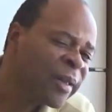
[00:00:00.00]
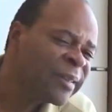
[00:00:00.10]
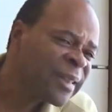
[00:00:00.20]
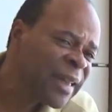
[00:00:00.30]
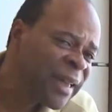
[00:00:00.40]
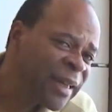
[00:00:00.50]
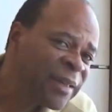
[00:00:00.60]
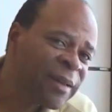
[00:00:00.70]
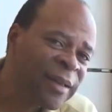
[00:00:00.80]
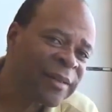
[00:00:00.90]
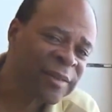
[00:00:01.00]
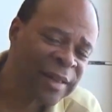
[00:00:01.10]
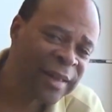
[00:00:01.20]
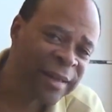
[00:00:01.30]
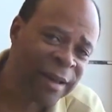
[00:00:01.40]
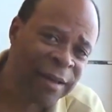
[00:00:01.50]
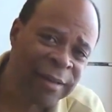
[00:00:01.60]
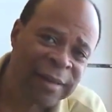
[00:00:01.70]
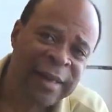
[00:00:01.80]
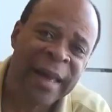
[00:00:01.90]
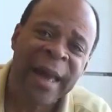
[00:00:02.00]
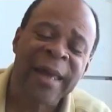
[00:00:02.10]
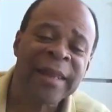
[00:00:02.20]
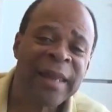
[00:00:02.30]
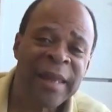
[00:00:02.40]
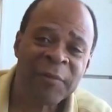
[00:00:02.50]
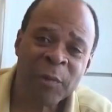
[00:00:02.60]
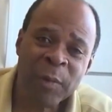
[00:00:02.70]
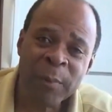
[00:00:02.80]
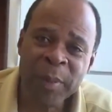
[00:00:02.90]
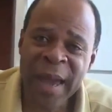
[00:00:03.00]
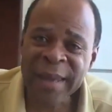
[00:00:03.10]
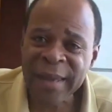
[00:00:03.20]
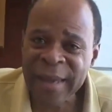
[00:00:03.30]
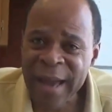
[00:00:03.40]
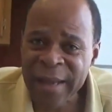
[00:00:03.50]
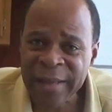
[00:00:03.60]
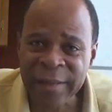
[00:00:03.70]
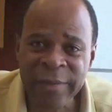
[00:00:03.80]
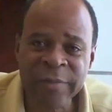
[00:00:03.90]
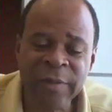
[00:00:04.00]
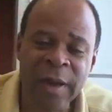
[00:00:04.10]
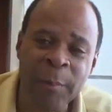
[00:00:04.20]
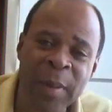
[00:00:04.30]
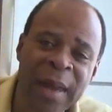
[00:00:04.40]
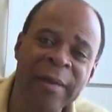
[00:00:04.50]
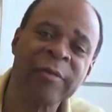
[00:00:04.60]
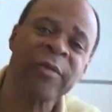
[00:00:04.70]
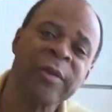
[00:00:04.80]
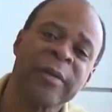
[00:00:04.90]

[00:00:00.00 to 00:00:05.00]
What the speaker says: cheese on a chili dog? And he even went back and got his manager.